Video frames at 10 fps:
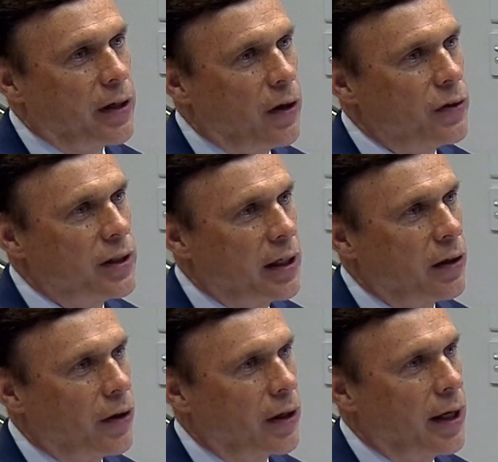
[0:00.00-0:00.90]
used it
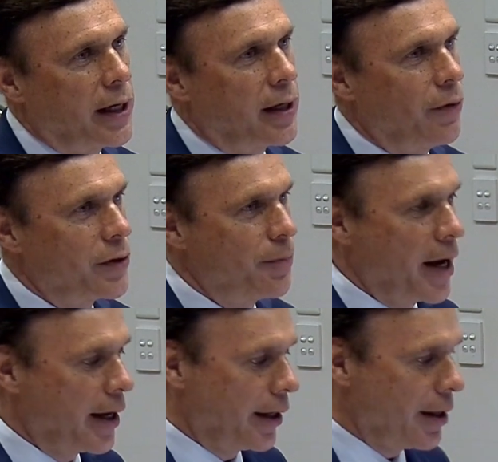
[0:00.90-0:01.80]
looked like it was
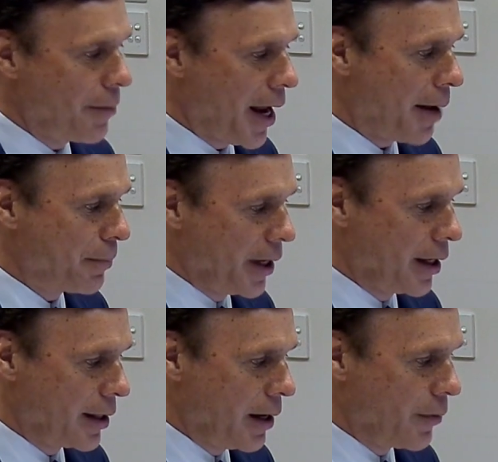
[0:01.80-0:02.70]
making them happy,
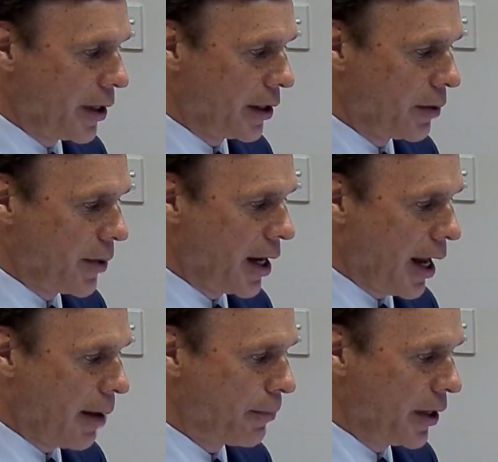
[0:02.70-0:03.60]
and he wanted to be
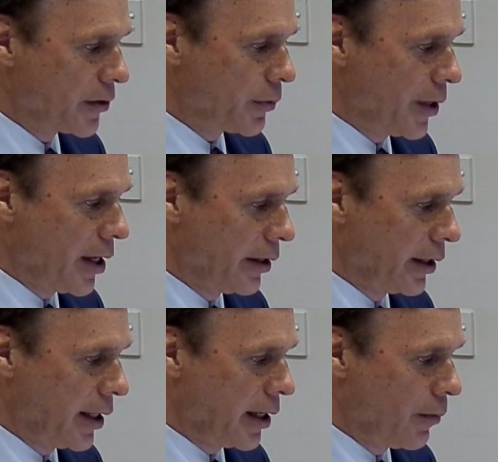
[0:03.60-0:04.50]
happy as well. And
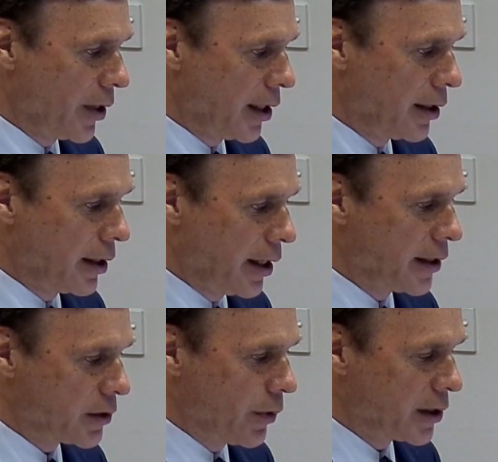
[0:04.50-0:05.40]
then he went into
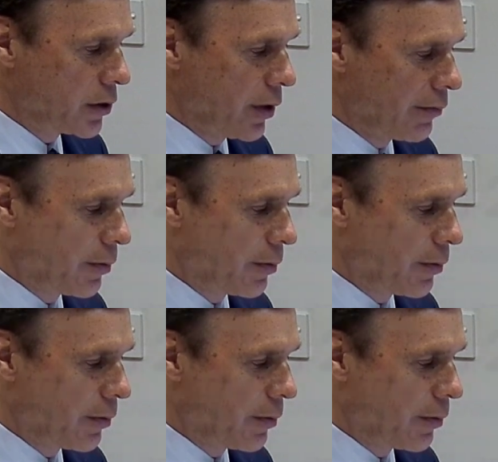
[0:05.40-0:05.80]
this, whatsoever